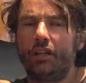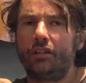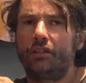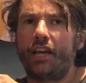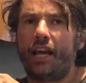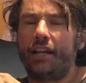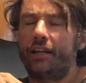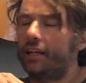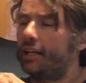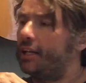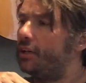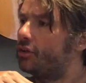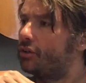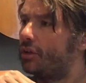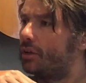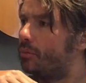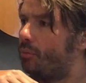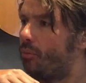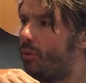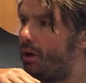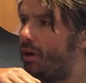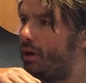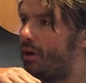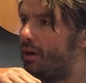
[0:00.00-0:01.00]
Technically it
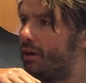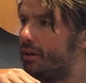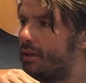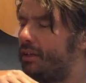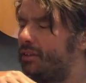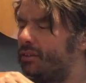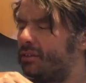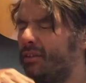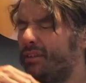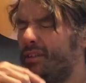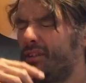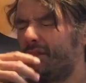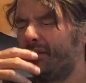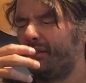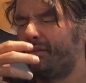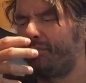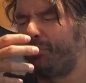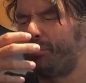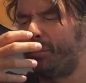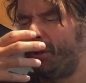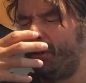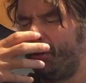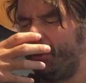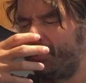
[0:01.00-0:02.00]
shouldn't work. He's got this
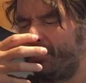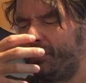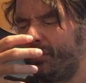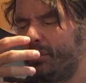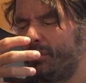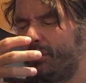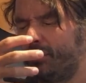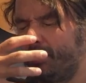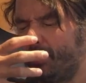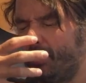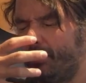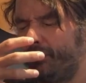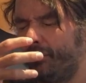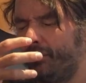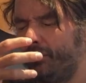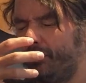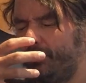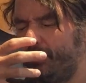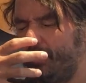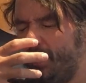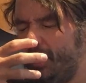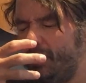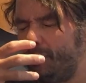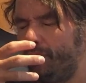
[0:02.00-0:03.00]
beautiful, soft,
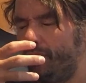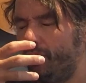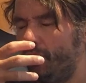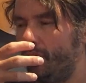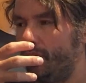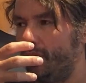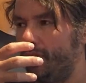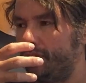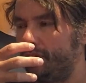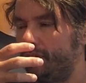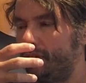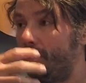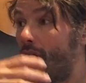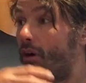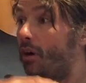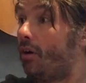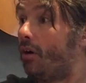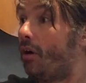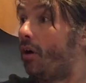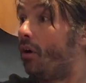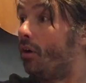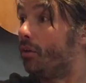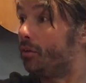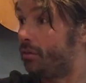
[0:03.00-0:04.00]
deep voice
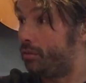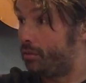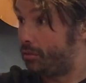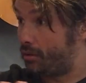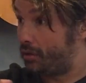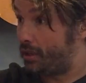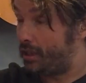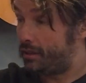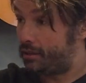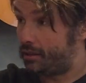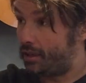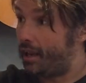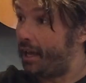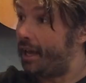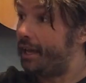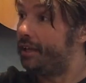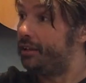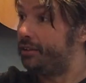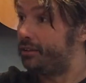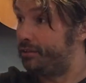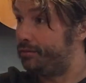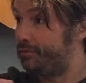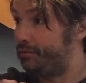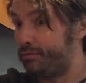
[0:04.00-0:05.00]
on these
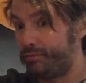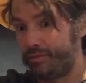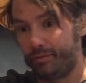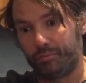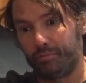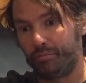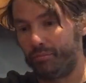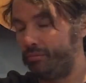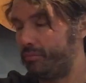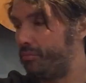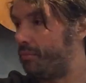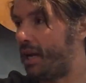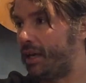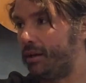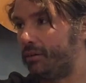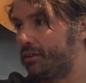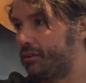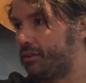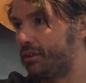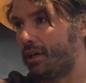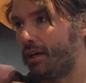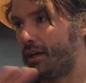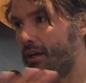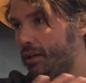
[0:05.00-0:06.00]
layers of metal
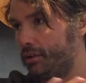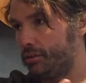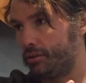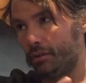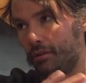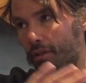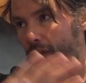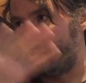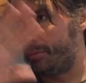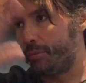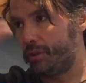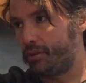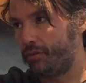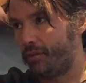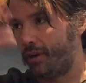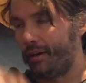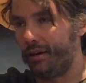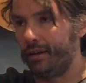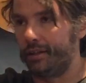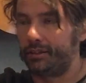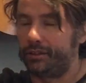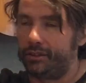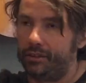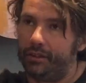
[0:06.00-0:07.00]
guitars and
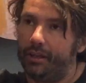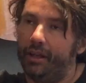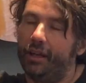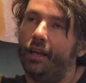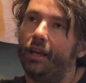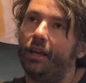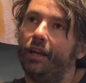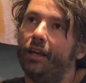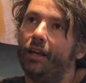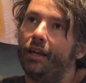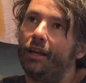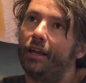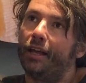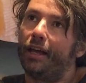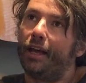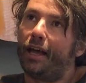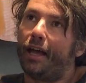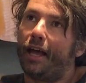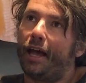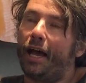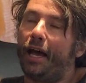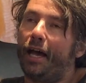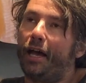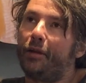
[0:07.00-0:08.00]
atmospherics.
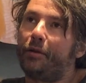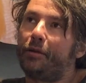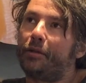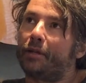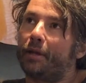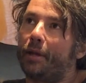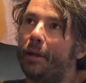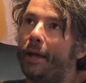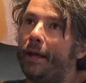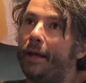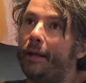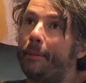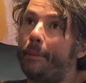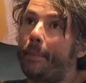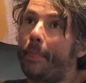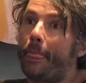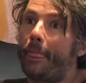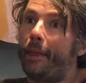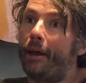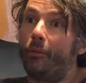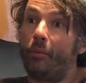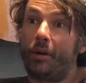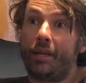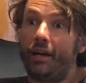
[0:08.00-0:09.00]
And
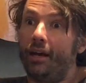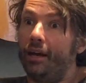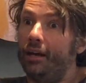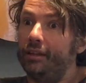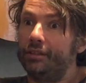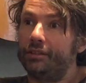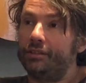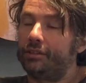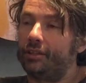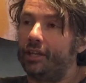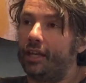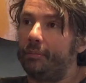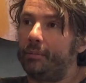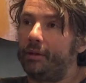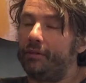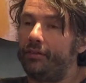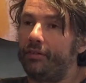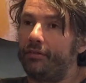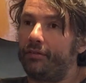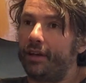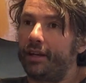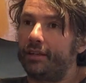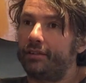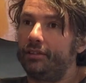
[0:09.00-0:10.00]
we asked him if
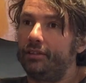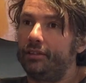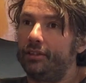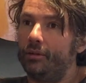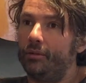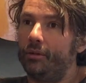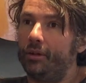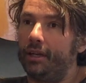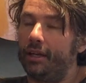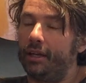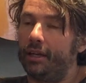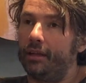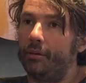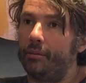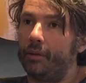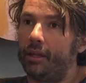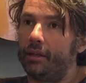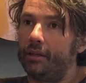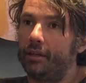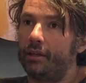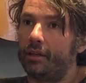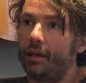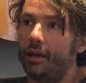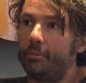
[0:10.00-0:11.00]
he fancied doing it,
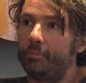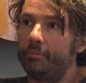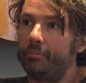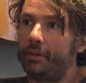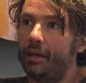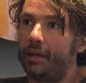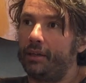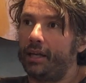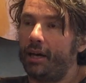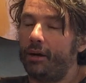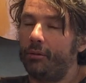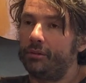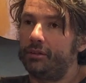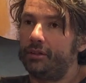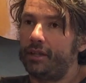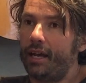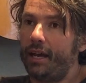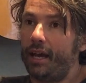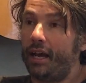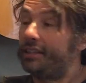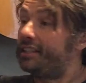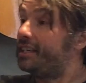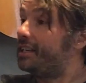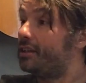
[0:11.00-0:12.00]
and that was
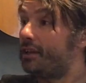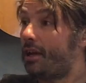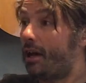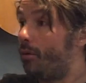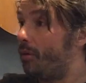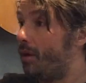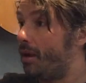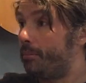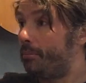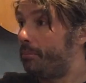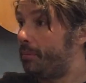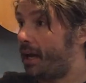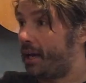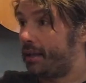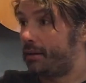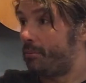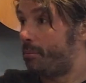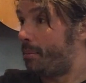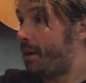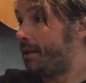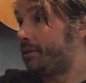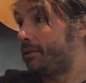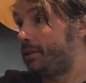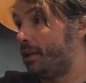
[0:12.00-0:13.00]
that. I didn't know him,
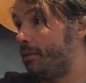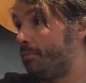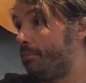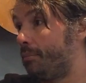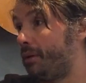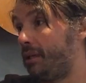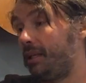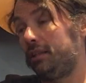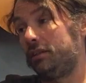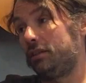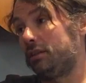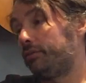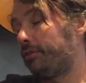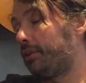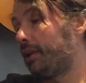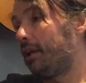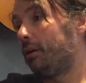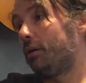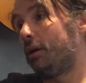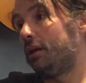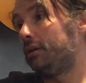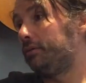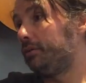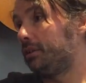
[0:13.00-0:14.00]
hadn't met him, and he just
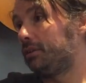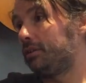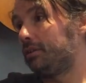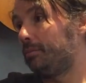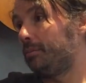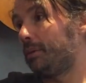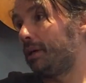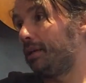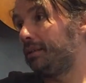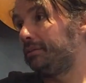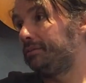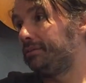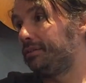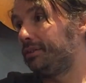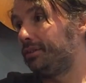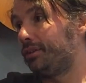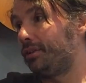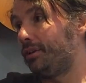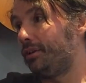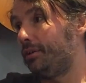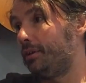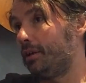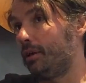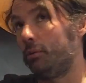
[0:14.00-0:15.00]
flew over to my
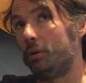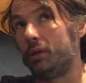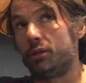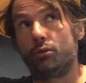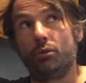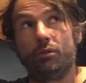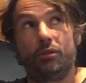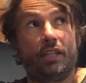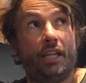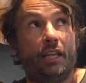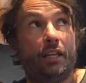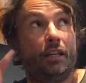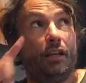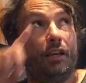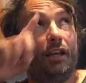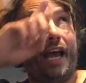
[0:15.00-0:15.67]
studio, which was in